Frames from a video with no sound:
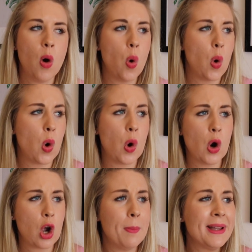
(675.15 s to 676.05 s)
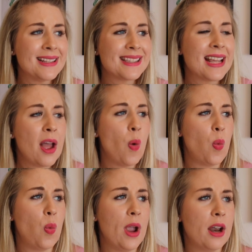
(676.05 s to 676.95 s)
or comments
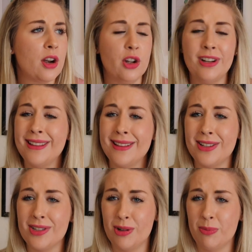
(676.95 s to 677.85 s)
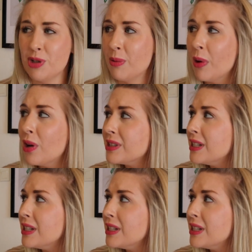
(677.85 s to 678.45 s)
where, not in the description box,